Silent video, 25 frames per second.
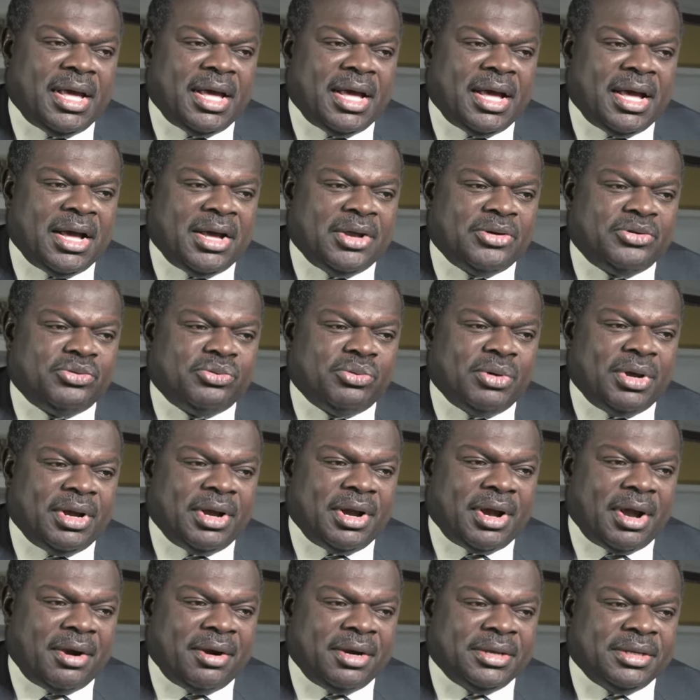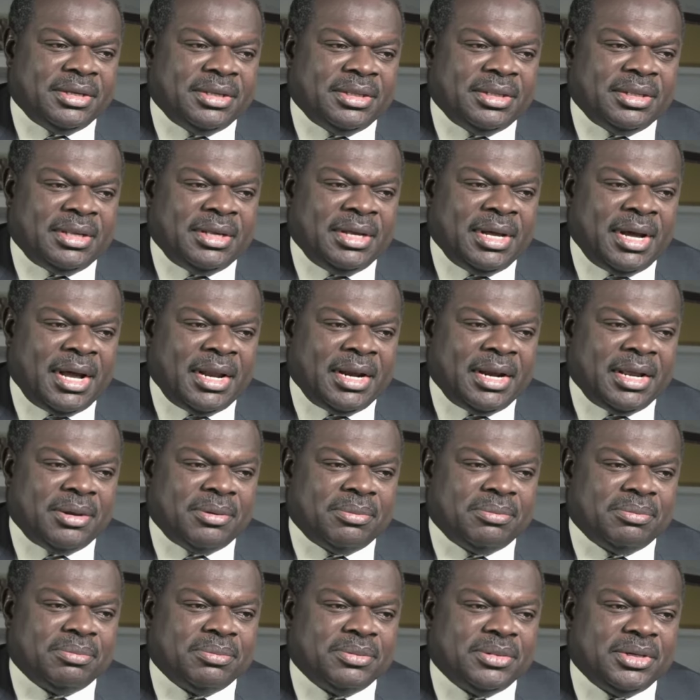to encourage Ghana
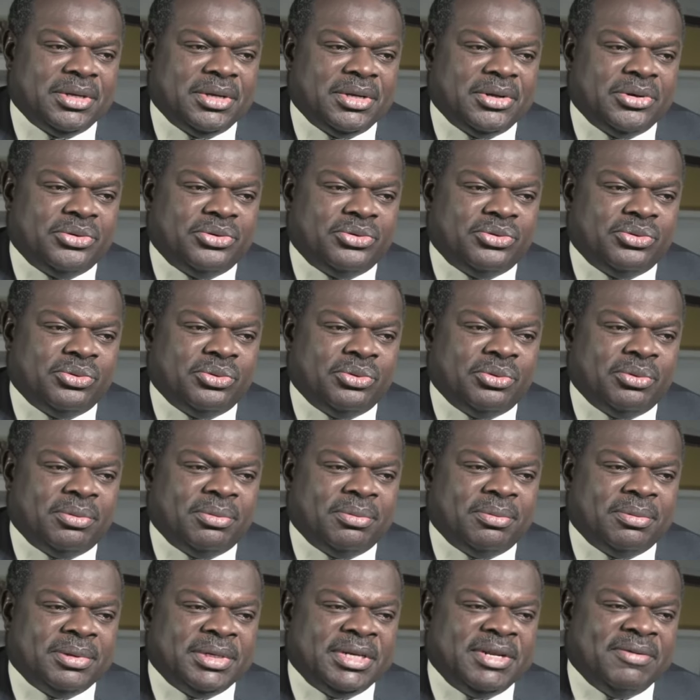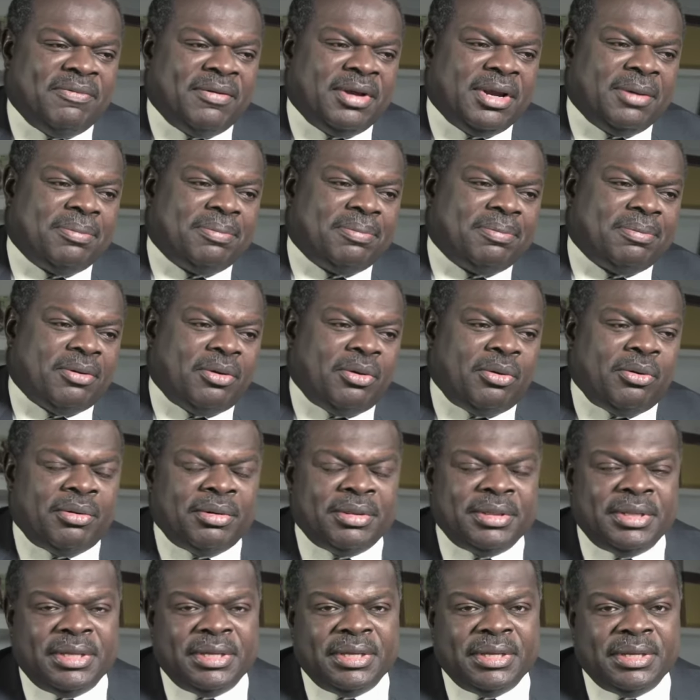to develop
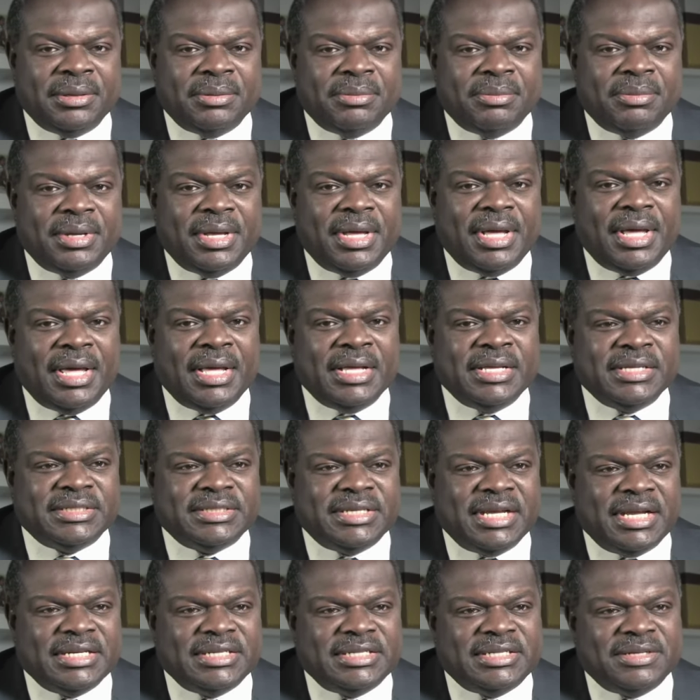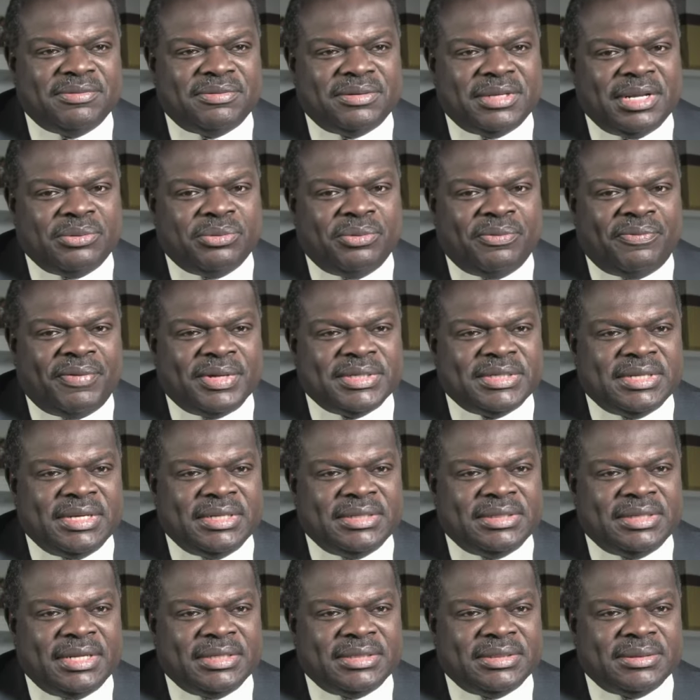all the incentives that will
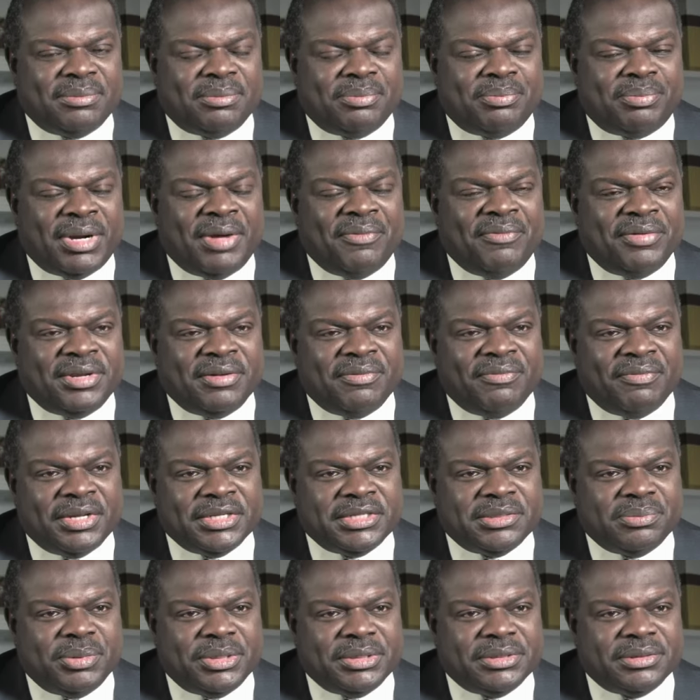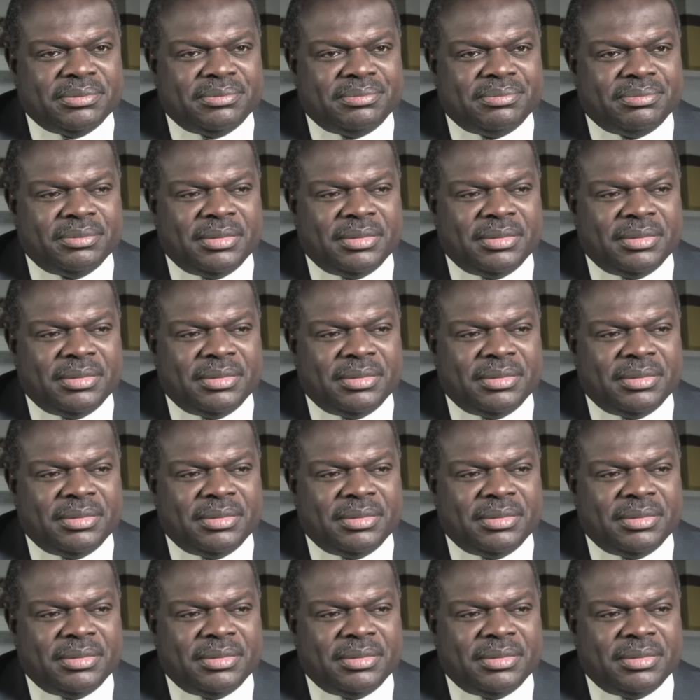facilitate private investment.